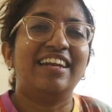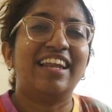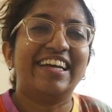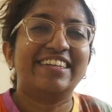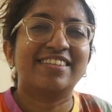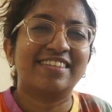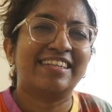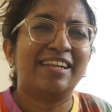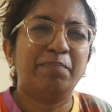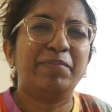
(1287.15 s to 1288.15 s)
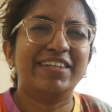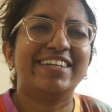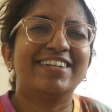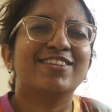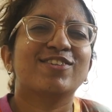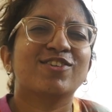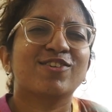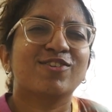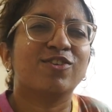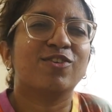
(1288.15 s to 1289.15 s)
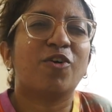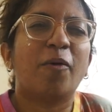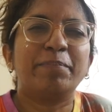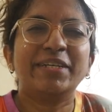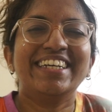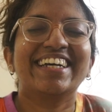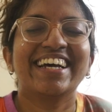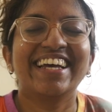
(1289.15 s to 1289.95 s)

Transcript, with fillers: like slippery and sloppy,